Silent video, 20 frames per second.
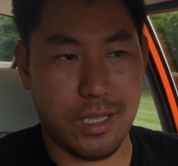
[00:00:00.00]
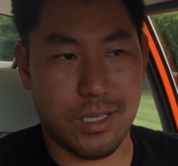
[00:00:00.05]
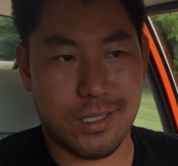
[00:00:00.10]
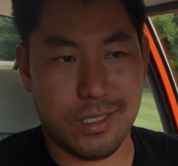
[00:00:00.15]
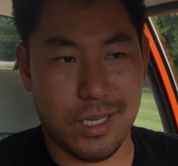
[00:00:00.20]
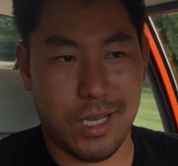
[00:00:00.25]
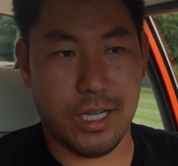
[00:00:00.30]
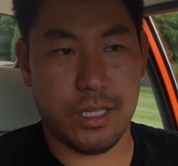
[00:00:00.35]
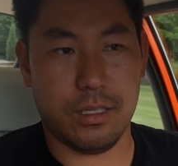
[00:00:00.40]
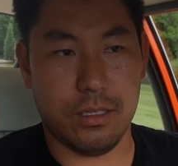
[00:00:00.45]

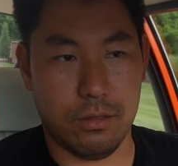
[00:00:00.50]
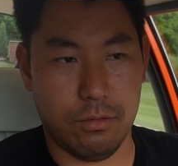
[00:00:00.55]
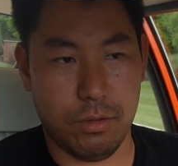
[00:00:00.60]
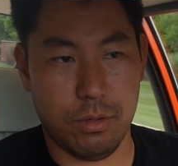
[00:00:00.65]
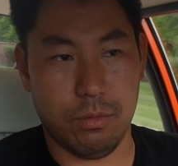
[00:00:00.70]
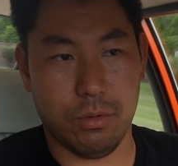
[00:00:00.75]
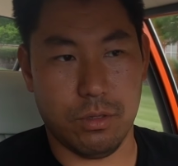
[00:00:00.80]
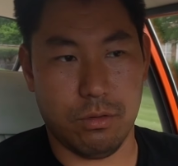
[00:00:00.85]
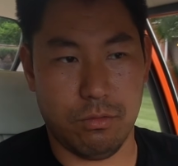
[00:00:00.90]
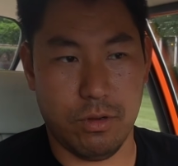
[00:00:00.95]
decide that
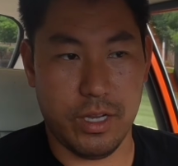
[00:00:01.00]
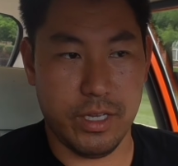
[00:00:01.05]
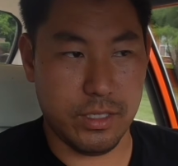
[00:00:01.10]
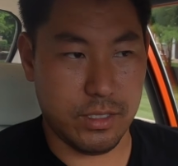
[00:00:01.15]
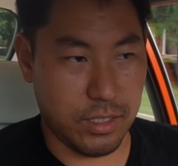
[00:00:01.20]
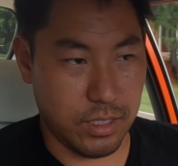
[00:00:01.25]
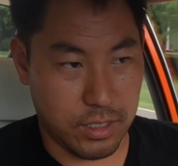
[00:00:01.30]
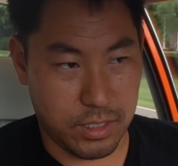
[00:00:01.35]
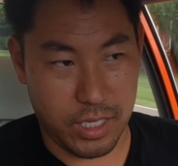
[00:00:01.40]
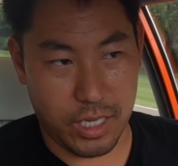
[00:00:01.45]
we want to
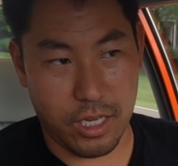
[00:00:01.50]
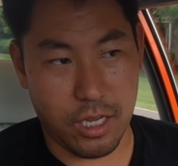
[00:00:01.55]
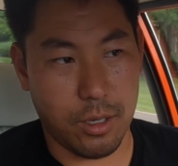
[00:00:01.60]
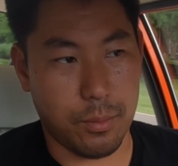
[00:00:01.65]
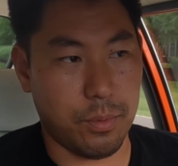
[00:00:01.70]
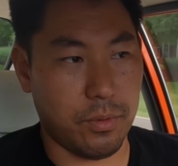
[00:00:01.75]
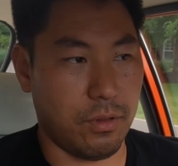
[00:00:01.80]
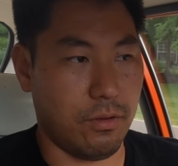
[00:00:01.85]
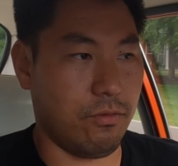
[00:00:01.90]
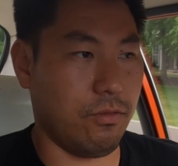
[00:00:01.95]
raise this thing
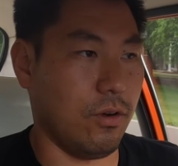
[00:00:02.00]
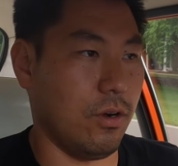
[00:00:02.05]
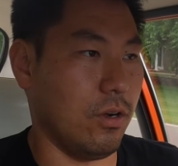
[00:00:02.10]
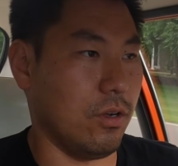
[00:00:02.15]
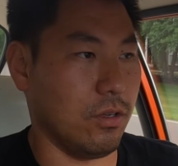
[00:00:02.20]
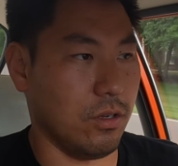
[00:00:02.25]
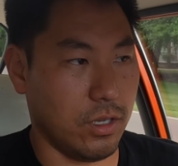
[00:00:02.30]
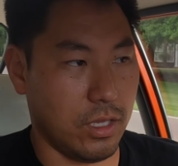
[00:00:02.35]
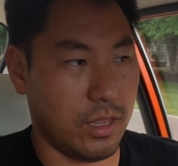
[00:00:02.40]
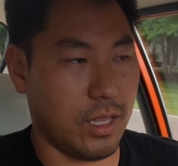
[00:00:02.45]
up in the
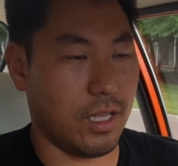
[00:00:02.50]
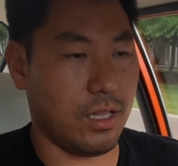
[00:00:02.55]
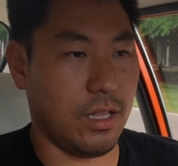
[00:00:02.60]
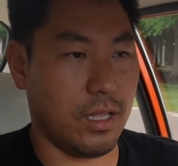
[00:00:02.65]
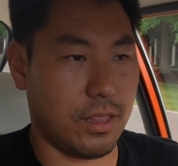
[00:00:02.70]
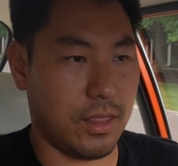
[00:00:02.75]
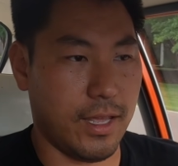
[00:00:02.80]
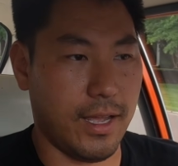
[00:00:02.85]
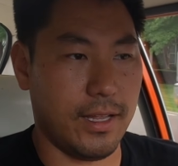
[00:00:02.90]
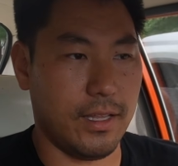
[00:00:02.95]
front or anything
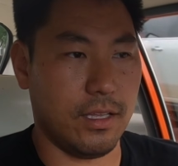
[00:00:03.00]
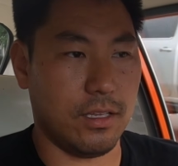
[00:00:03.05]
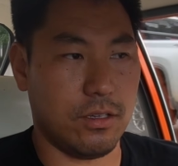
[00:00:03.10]
like that,